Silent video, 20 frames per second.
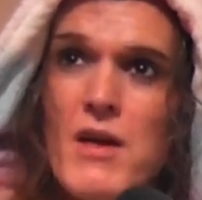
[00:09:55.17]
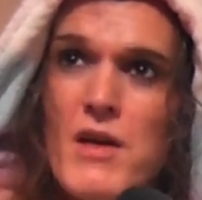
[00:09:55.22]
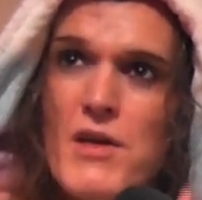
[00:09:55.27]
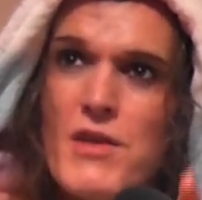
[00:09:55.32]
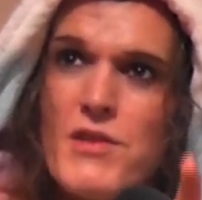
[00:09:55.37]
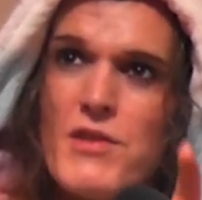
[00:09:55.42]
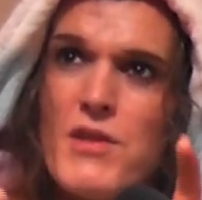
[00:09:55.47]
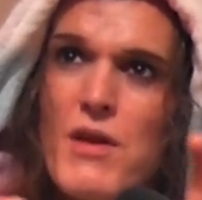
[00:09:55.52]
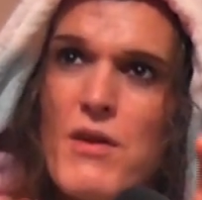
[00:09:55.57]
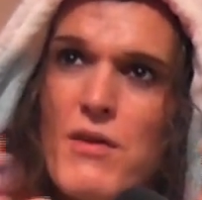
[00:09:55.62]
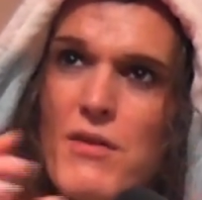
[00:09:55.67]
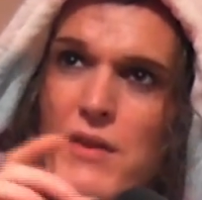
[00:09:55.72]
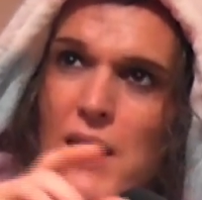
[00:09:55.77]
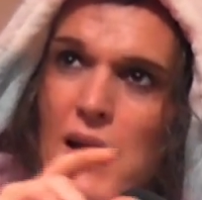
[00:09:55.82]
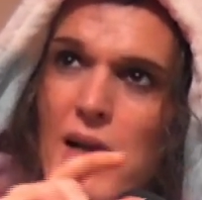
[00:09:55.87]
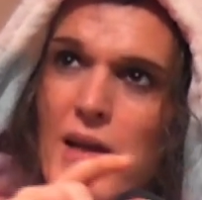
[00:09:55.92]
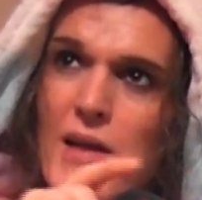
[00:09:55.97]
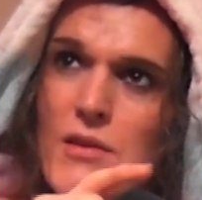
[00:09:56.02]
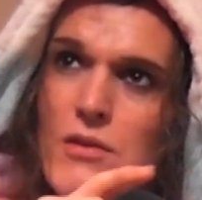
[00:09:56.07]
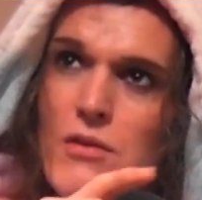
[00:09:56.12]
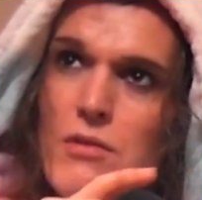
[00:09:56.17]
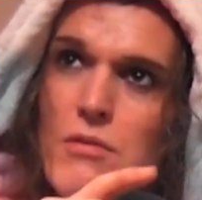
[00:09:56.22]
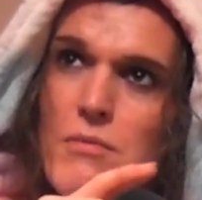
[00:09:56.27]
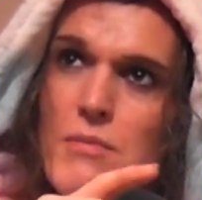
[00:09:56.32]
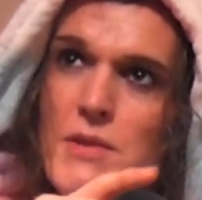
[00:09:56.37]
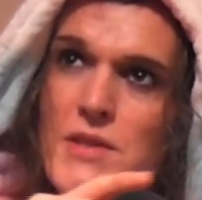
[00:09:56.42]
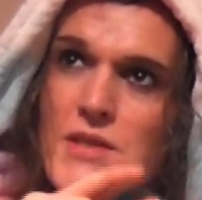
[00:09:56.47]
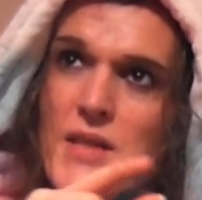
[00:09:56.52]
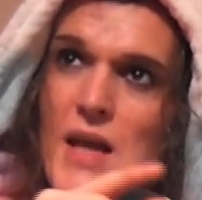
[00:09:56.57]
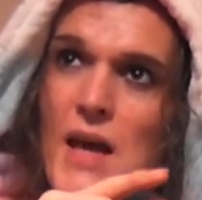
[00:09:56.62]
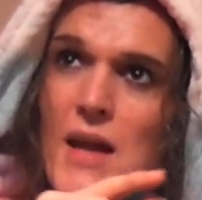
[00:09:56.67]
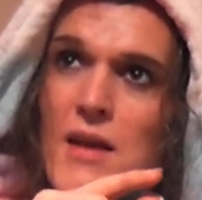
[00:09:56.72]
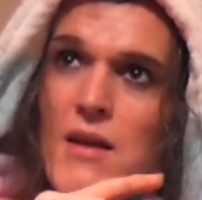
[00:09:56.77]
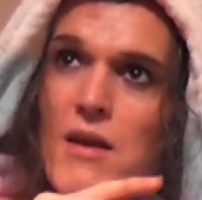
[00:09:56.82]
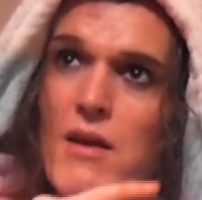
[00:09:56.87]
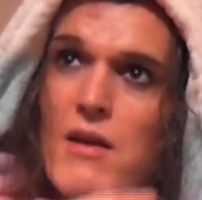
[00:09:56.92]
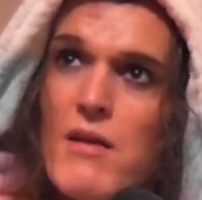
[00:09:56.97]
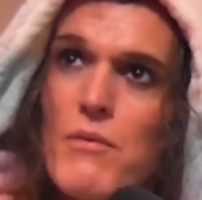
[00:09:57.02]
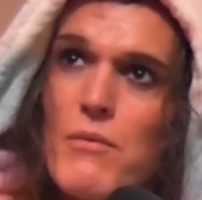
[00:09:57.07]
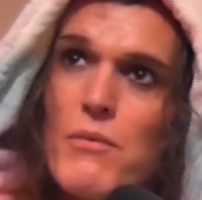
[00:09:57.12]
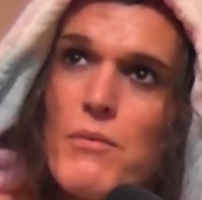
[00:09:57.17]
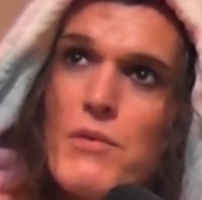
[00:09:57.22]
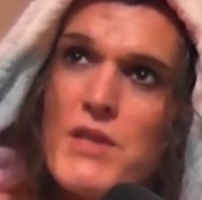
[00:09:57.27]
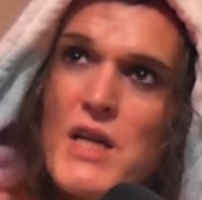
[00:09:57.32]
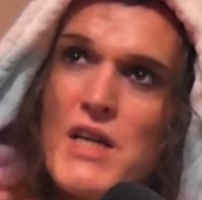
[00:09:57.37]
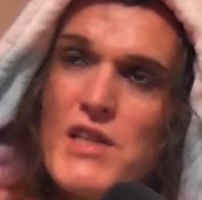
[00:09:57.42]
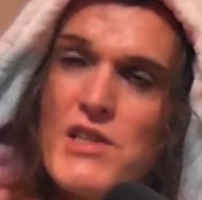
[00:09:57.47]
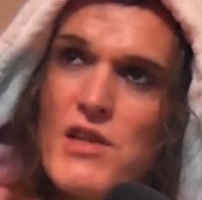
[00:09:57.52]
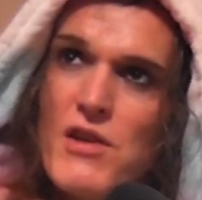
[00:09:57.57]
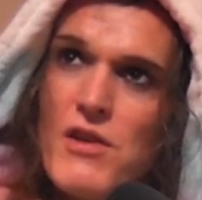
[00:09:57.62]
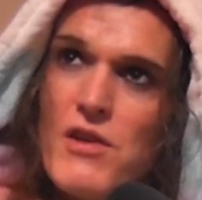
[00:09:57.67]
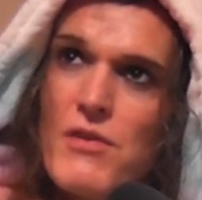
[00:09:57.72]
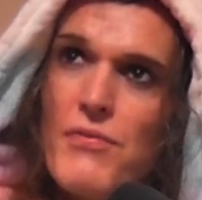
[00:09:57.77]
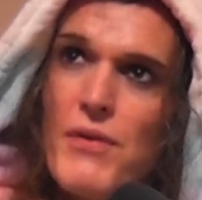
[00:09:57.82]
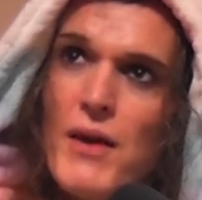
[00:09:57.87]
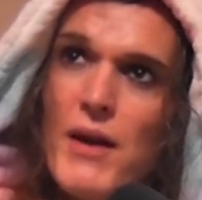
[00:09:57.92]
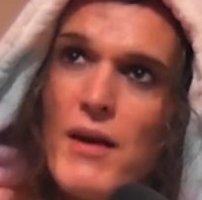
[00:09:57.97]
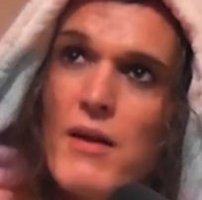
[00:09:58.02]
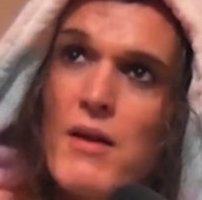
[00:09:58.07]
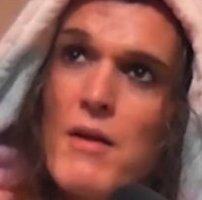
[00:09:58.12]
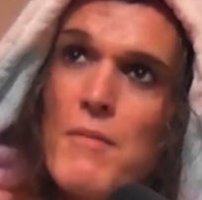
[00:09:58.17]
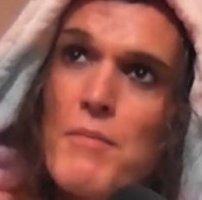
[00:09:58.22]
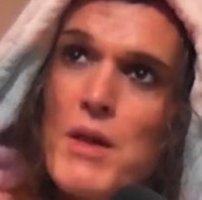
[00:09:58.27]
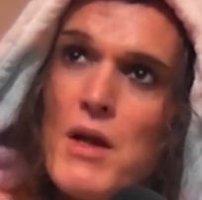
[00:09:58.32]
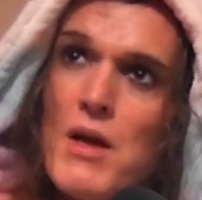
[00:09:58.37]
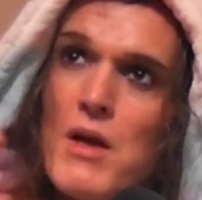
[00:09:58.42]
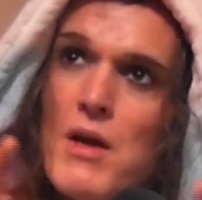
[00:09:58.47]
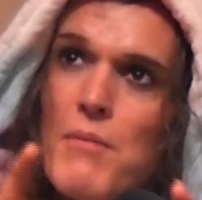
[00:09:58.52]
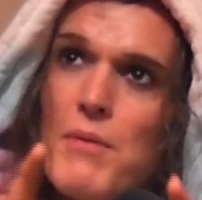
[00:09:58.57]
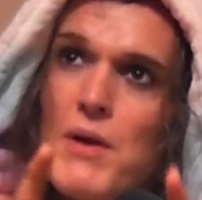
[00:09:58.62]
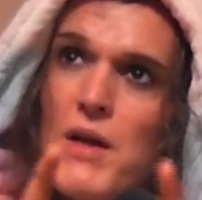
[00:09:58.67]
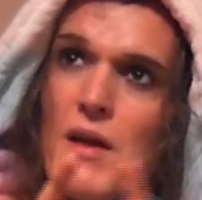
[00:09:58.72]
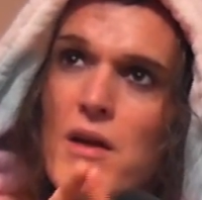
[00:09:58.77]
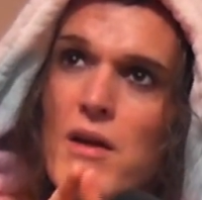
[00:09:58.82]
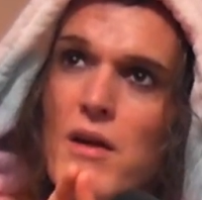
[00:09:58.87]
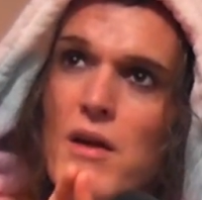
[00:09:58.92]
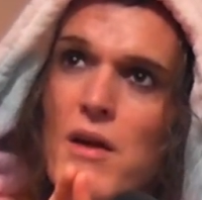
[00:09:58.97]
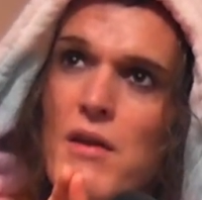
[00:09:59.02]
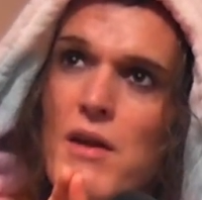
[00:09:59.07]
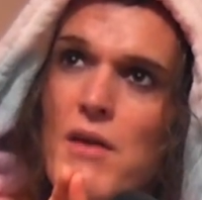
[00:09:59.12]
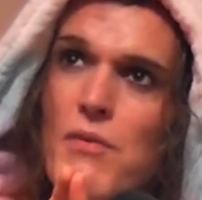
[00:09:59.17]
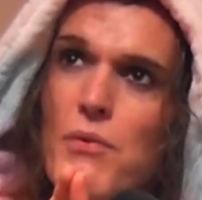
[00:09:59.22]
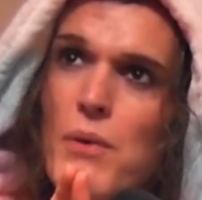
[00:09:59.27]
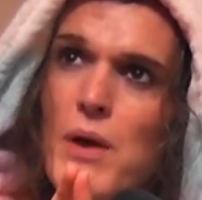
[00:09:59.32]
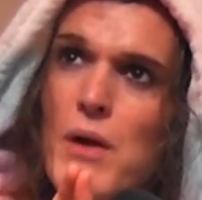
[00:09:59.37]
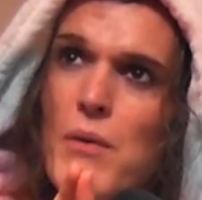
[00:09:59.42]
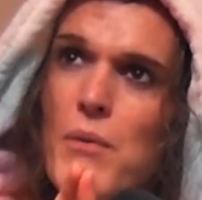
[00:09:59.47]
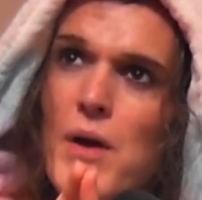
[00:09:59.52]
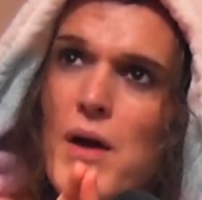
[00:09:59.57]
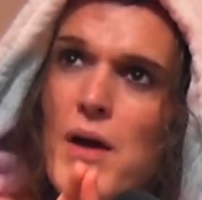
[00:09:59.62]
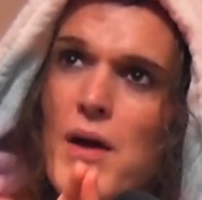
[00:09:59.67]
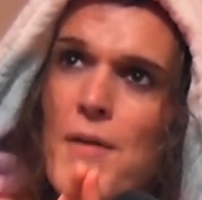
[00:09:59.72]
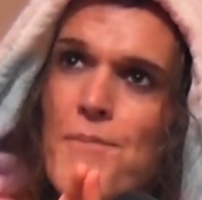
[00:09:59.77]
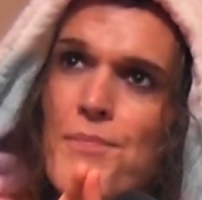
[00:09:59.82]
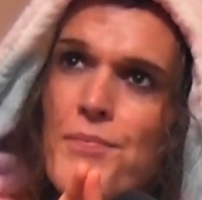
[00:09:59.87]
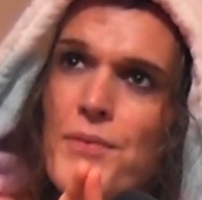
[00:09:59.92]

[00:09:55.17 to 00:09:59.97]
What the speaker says: So that little mistake was actually a good thing, but it can go the other way where